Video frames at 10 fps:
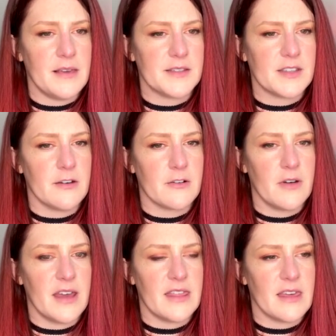So
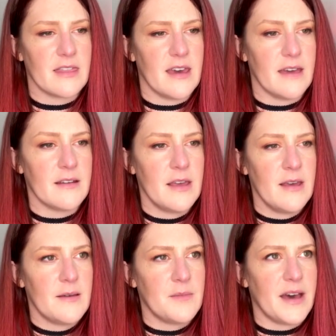I think that
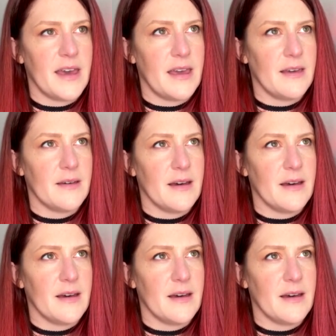by